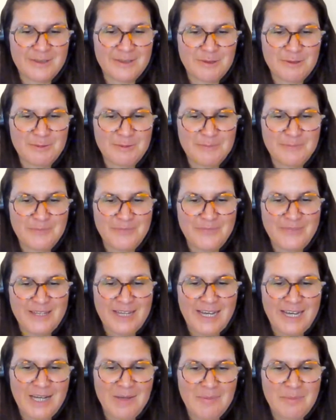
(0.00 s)
So
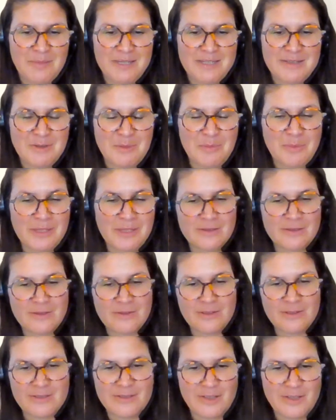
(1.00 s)
I miss a bit
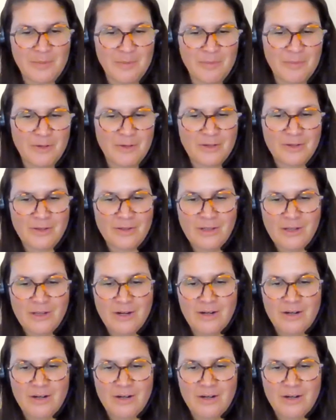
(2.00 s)
uh, some uh,